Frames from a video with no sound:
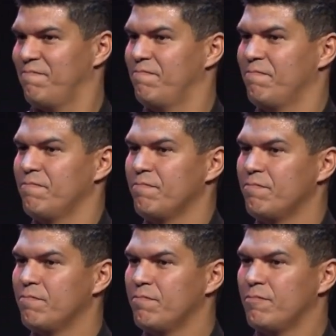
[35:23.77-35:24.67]

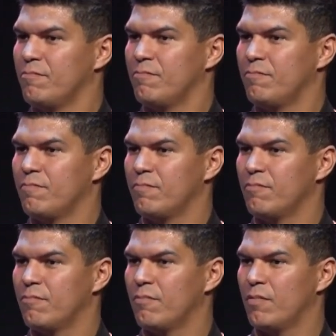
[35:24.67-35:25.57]

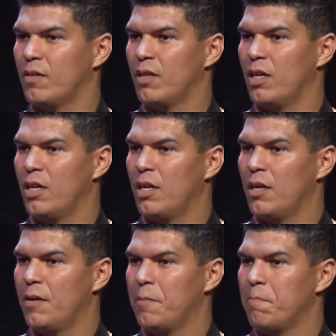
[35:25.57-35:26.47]
Nobody speaks.